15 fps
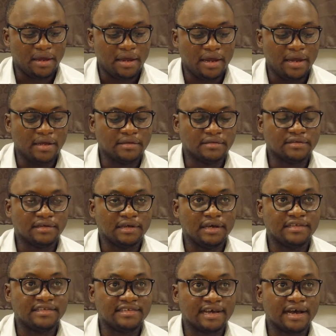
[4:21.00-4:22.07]
And
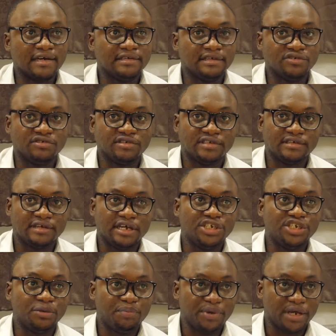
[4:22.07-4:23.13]
inside there is a
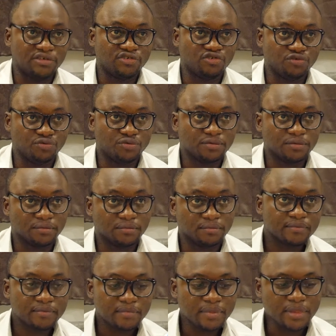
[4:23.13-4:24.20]
GPS too.
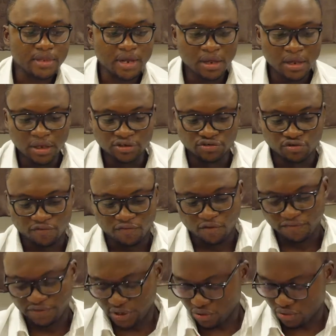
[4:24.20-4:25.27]
So
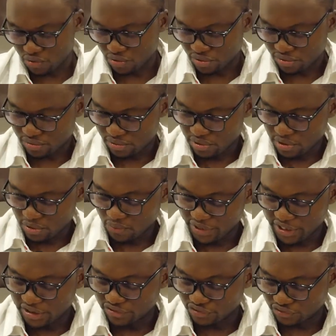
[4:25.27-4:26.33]
for vehicle,
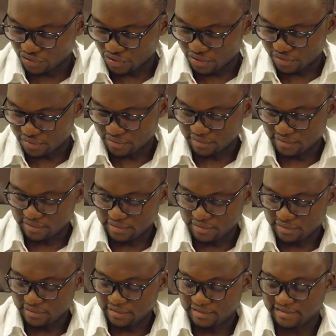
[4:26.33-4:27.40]
we install
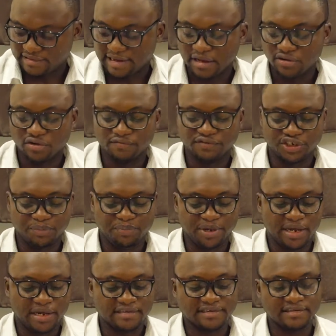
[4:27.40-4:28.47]
this kind of
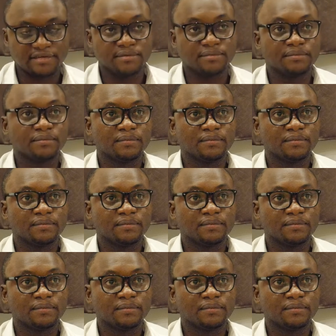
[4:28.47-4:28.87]
GPS.